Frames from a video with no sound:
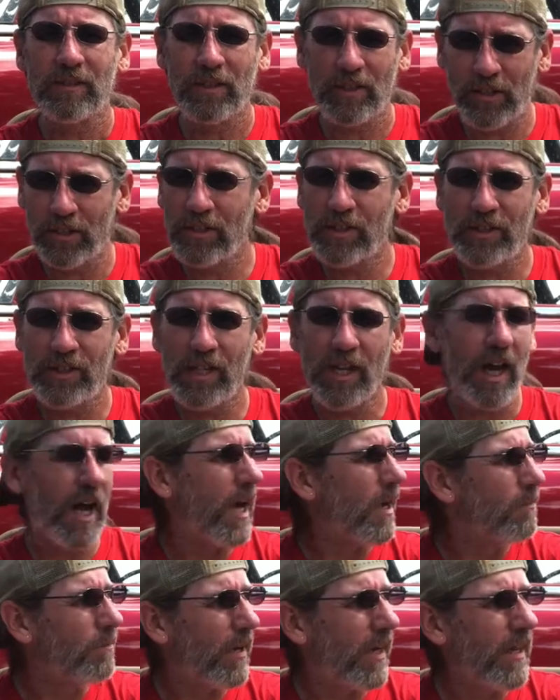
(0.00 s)
Good to see you.
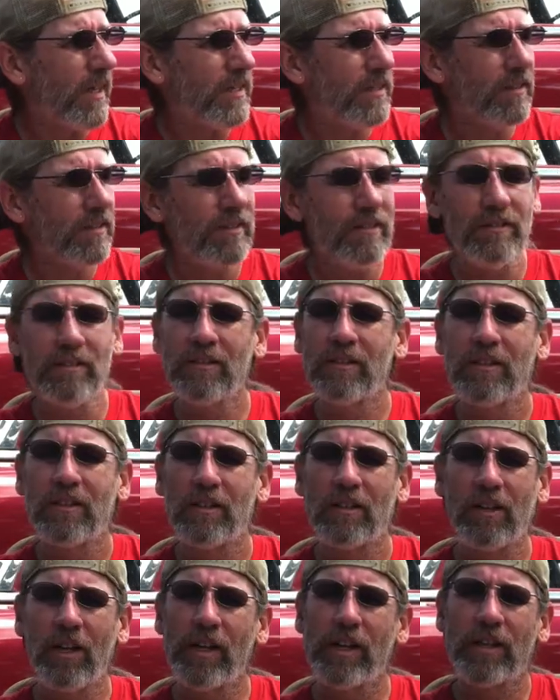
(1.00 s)
I'm Ben.
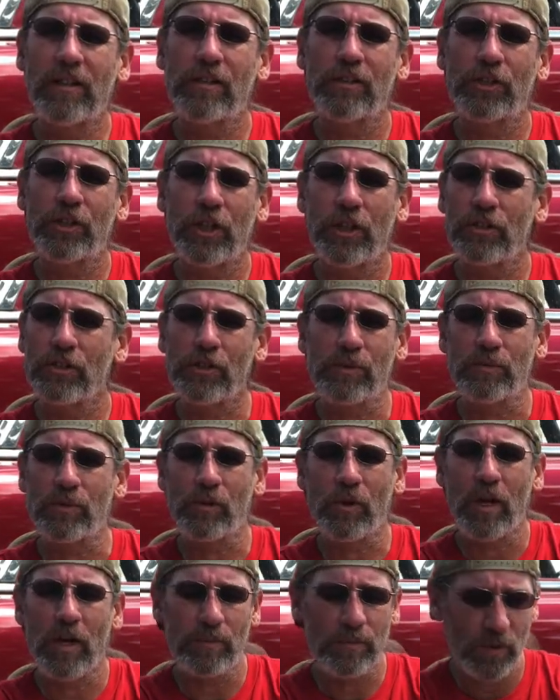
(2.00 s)
Like, share,
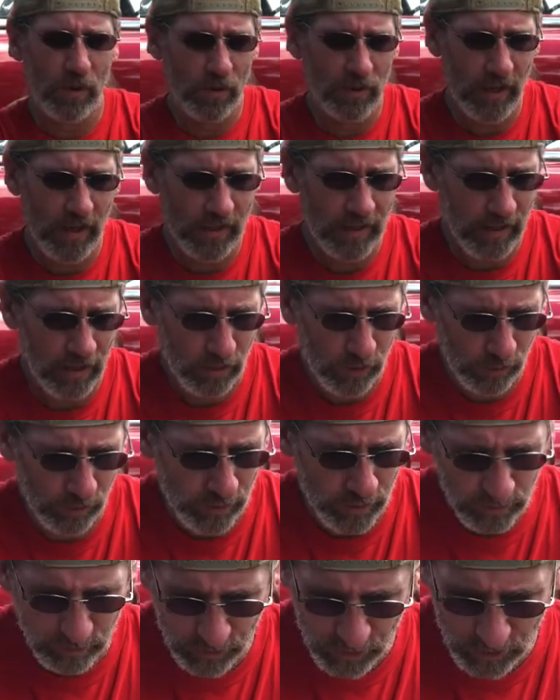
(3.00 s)
subscribe, and all that
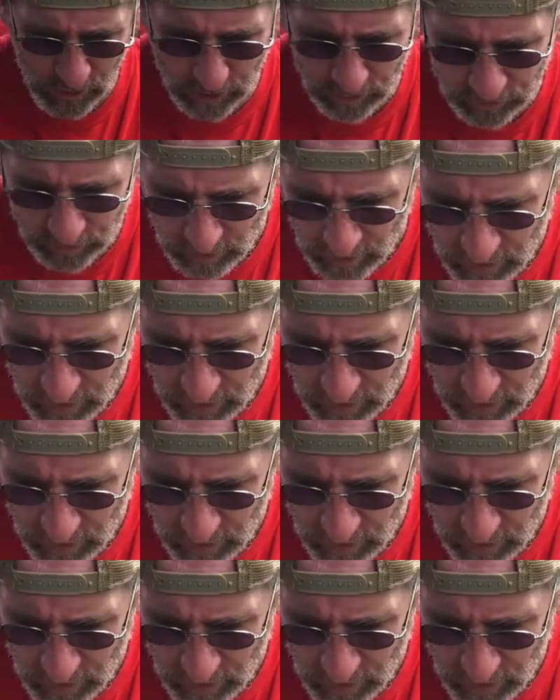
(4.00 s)
algorithm stuff.